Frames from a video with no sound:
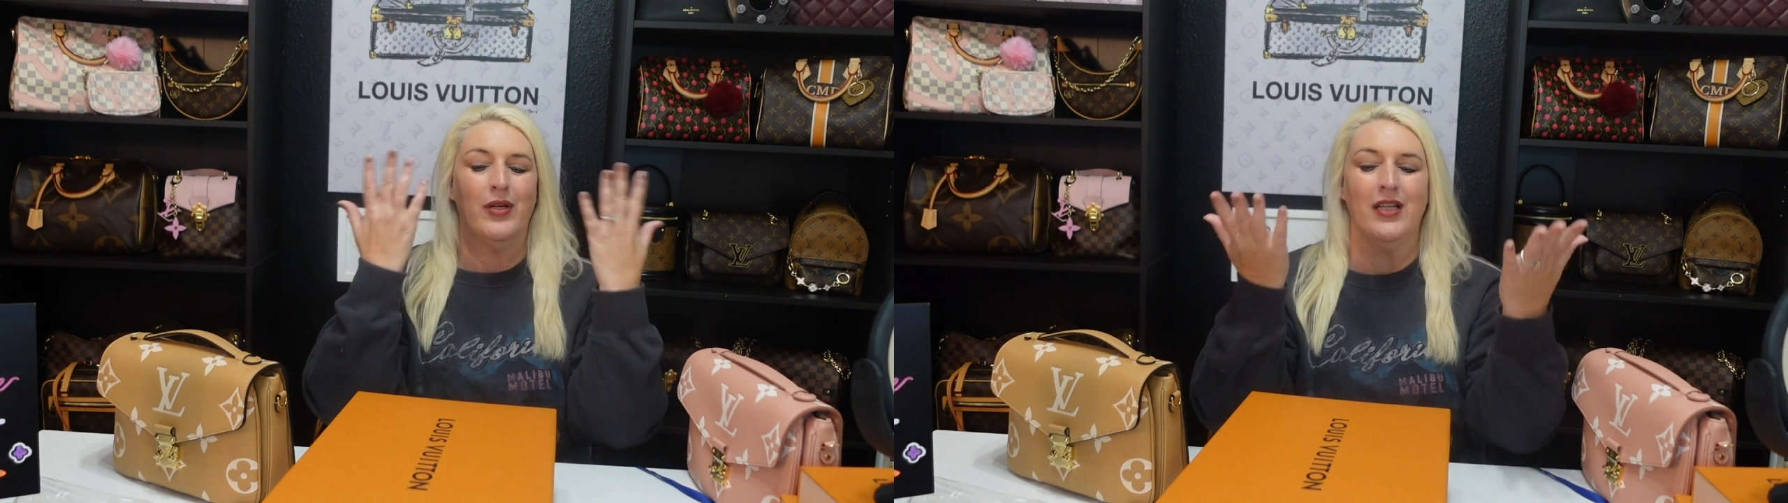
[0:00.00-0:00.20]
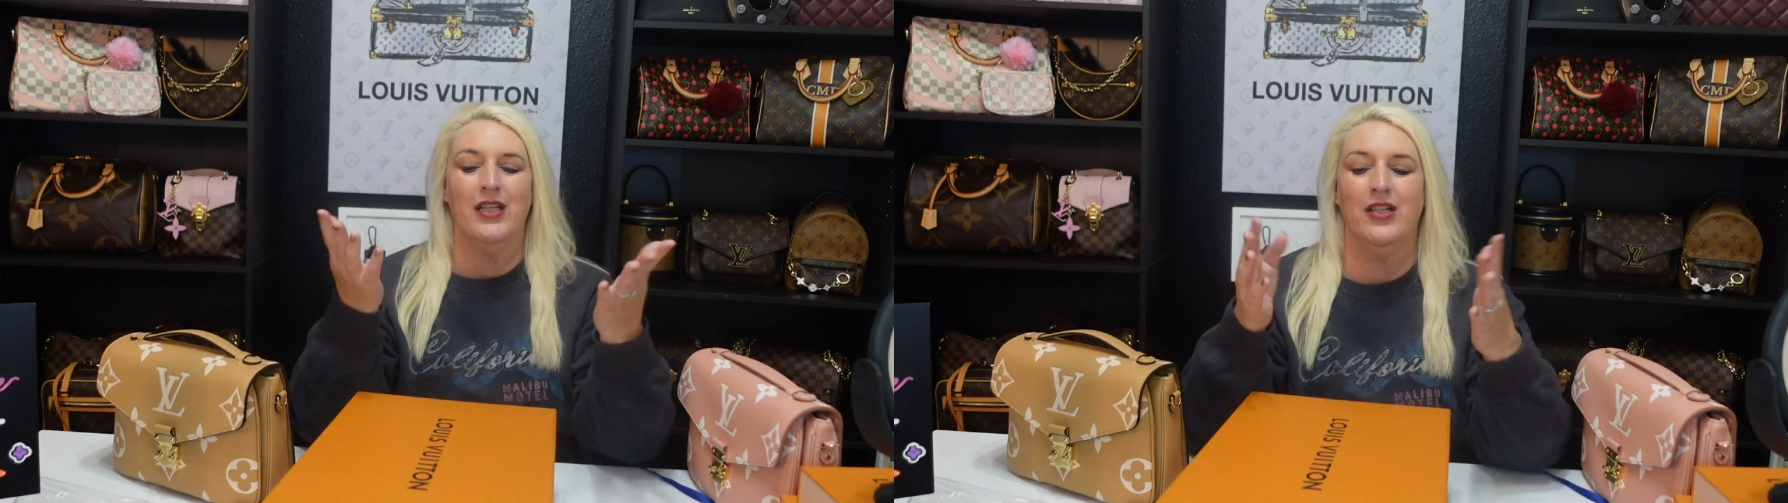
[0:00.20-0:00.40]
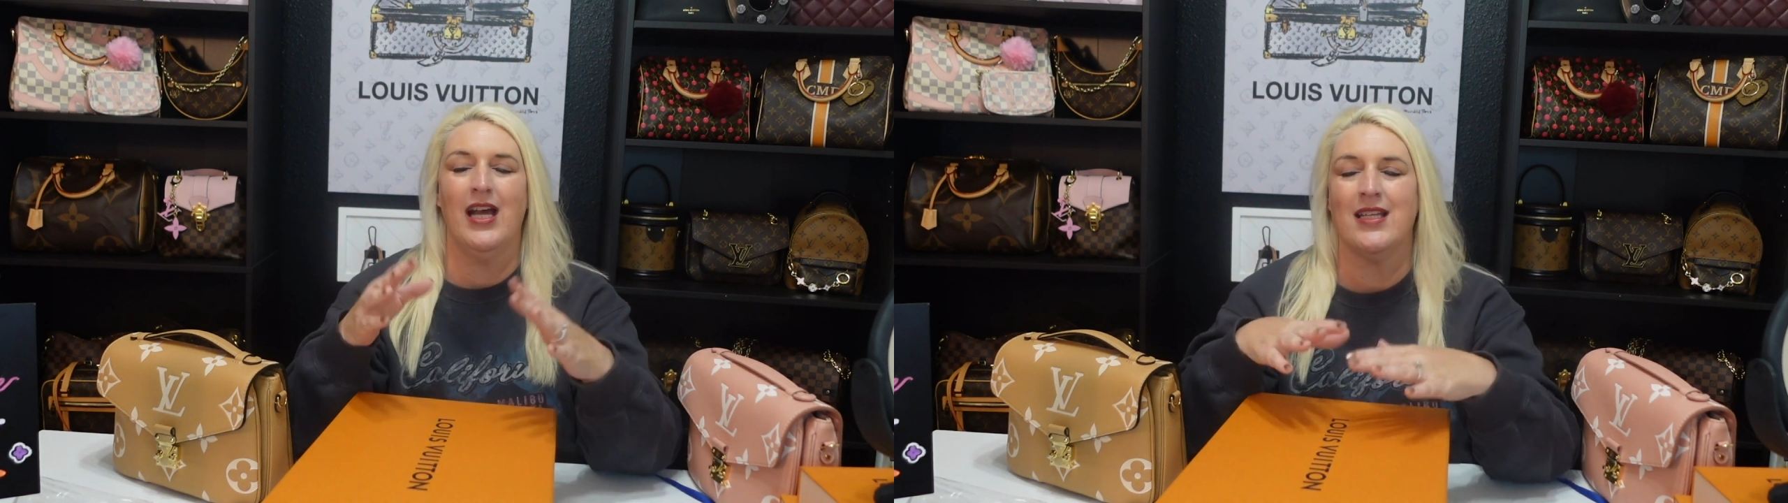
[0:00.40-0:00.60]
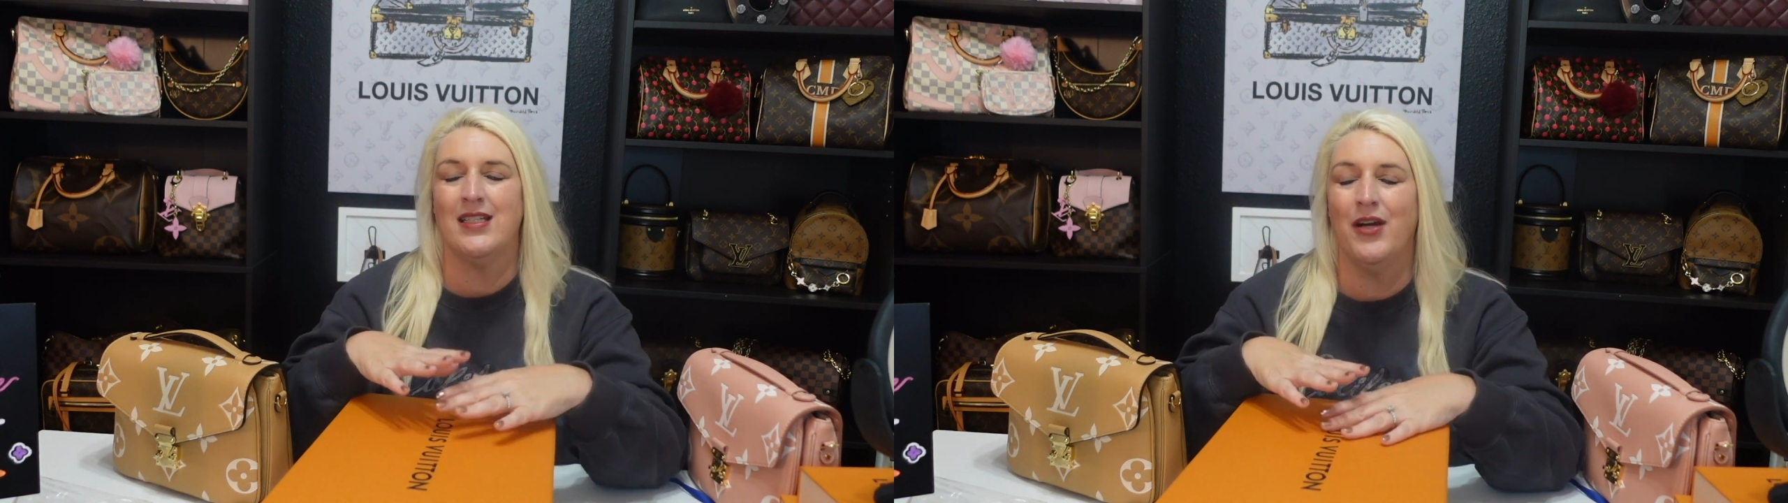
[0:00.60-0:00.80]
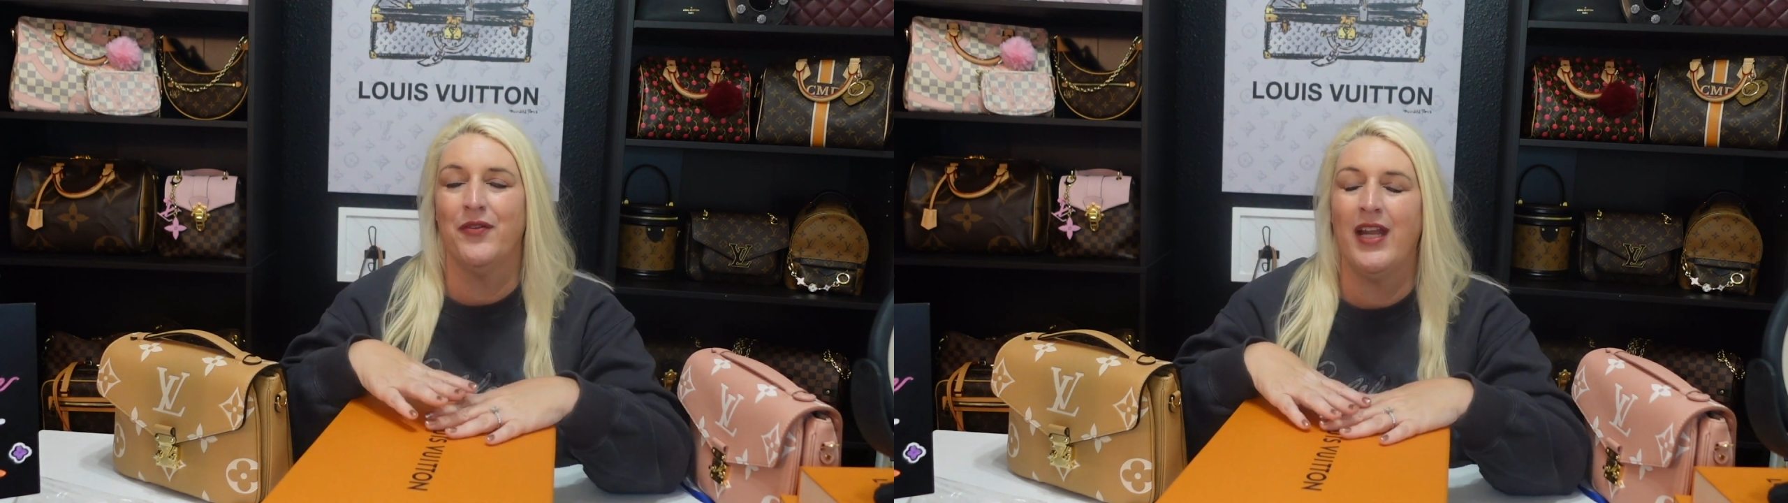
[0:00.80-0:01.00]
to let you guys
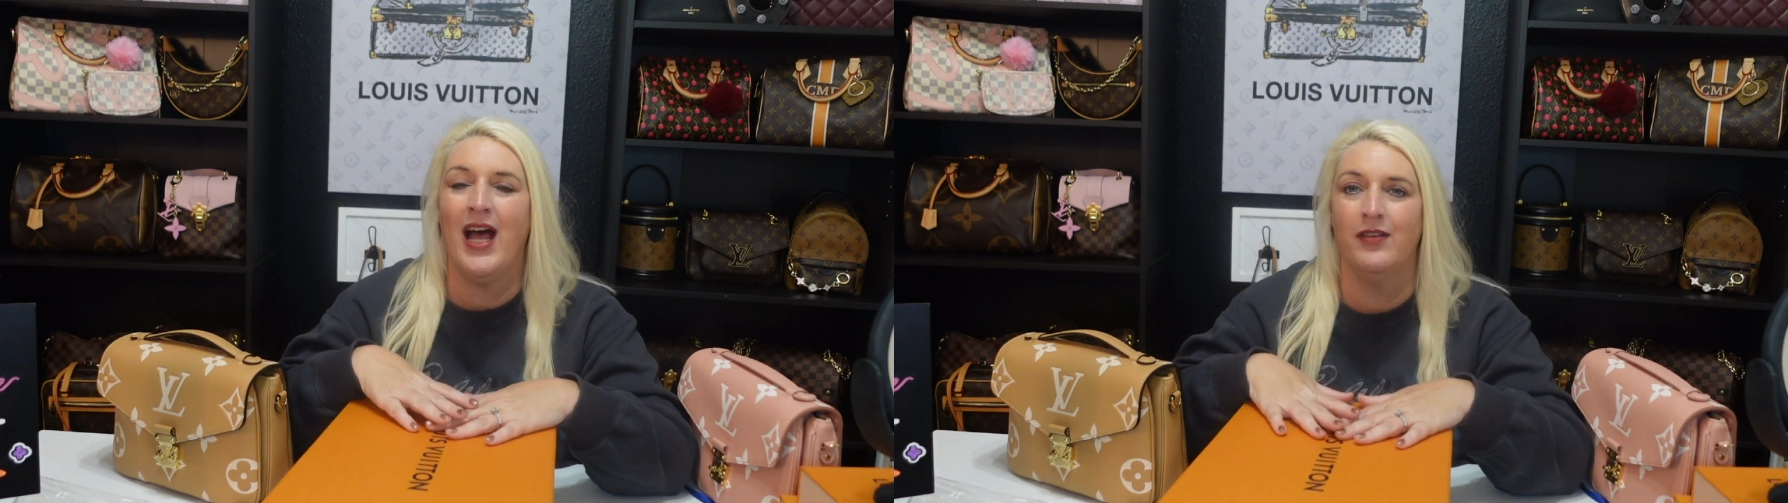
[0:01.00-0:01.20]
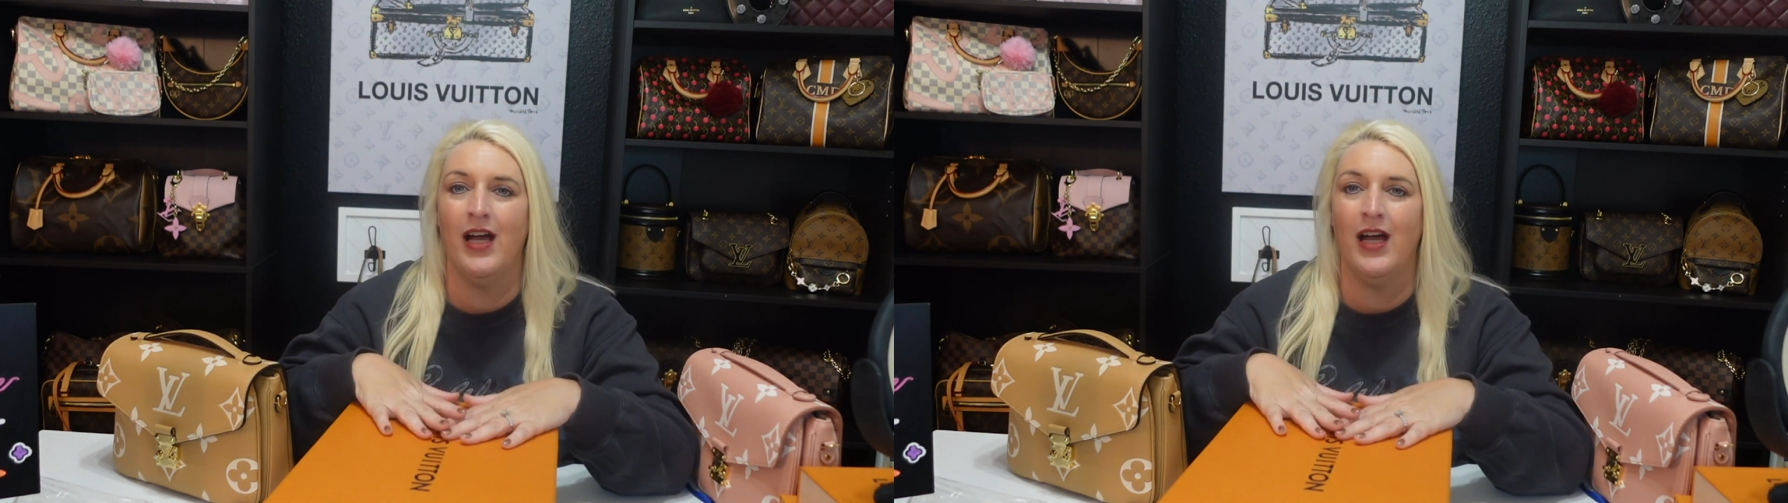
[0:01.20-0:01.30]
know that